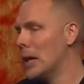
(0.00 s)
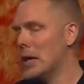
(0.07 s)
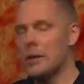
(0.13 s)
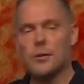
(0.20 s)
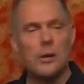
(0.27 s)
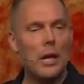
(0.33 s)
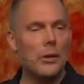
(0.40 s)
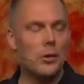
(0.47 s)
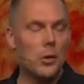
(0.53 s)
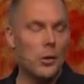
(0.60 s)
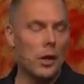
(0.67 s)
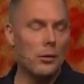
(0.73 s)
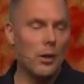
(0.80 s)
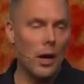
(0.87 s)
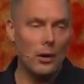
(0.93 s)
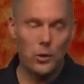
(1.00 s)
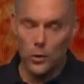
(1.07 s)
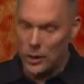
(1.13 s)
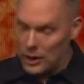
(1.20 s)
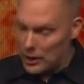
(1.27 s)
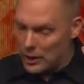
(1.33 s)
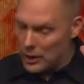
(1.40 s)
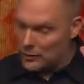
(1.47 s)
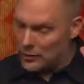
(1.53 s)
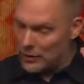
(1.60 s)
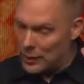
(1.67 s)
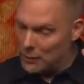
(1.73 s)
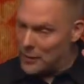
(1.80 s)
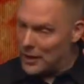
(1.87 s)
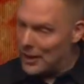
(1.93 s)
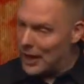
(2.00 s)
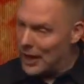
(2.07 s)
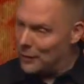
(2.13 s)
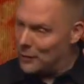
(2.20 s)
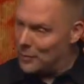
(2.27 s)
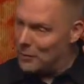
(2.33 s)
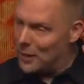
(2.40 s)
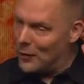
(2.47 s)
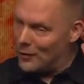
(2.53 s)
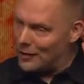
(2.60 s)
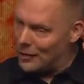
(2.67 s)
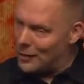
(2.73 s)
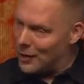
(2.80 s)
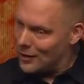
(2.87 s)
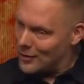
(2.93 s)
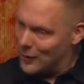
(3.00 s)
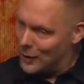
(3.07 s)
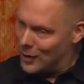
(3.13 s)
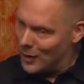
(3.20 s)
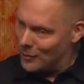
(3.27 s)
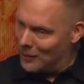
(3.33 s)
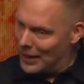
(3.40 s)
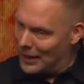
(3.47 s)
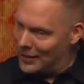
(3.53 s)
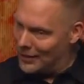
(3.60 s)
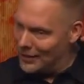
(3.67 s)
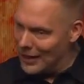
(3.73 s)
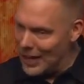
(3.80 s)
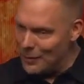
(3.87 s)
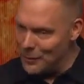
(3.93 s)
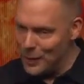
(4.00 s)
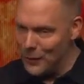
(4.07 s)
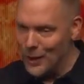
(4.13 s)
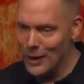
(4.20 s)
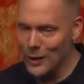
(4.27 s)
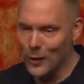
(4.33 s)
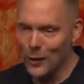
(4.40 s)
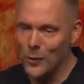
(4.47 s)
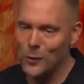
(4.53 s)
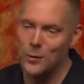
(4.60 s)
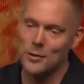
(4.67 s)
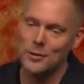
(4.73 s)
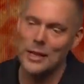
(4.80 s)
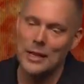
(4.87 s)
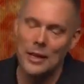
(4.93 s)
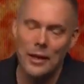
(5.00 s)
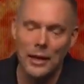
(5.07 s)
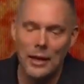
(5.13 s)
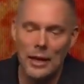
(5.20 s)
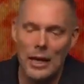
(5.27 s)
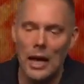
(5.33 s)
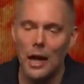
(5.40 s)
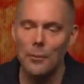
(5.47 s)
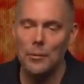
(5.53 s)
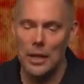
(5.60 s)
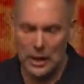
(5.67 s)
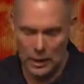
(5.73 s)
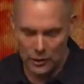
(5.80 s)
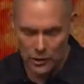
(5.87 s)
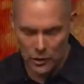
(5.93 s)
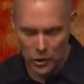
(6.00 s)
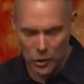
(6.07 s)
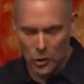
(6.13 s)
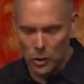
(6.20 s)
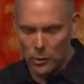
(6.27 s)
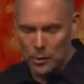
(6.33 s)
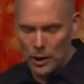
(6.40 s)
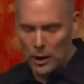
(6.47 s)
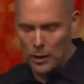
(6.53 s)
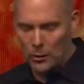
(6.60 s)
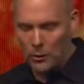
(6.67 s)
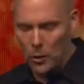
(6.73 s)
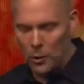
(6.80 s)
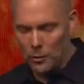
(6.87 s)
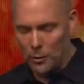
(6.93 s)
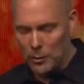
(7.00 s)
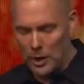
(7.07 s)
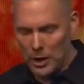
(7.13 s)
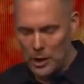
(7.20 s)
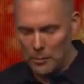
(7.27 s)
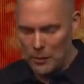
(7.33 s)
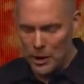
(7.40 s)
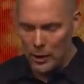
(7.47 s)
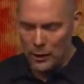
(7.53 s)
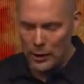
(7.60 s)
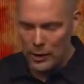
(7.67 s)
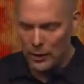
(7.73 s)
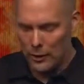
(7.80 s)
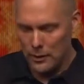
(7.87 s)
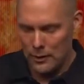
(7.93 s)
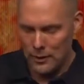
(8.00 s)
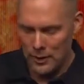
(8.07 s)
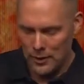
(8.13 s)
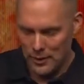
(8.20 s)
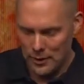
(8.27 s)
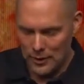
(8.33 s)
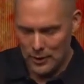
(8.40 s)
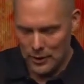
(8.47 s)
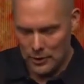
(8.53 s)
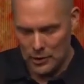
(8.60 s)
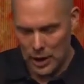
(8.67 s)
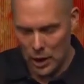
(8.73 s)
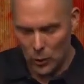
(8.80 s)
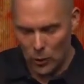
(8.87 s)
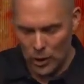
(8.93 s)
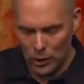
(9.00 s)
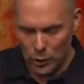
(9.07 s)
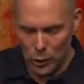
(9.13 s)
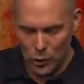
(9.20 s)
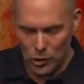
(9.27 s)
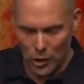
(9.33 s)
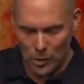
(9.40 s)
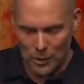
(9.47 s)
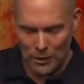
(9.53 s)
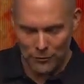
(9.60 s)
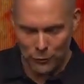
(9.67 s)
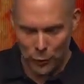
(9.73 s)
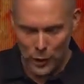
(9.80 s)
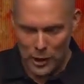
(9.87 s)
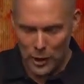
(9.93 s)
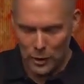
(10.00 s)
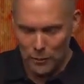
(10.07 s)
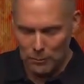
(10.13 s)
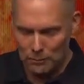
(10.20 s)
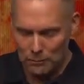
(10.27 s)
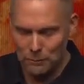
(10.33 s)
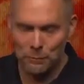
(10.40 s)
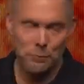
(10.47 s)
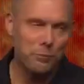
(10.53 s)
And it's not true. I talked to, it's same thing kind of with marriage. I talked to a young man in the lobby a while ago who was like, yeah, I'm dating this girl, but I don't know if I'm gonna get married, because I don't want to lose all my freedom.